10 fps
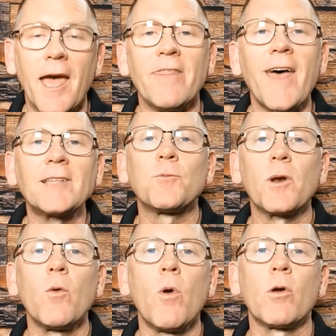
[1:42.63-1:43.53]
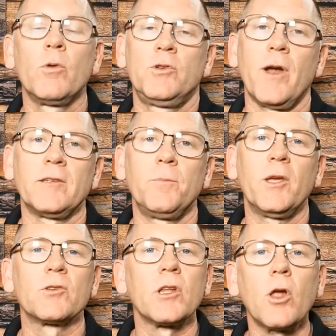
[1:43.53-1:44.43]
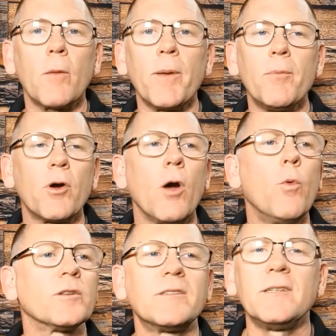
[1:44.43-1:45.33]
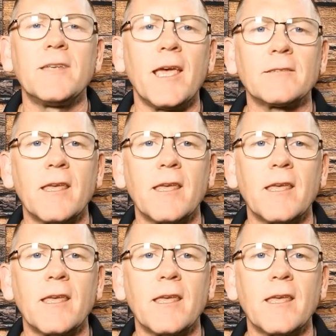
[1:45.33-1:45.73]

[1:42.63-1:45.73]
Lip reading: And that's what I want to address, because a lot of people go, what's this X?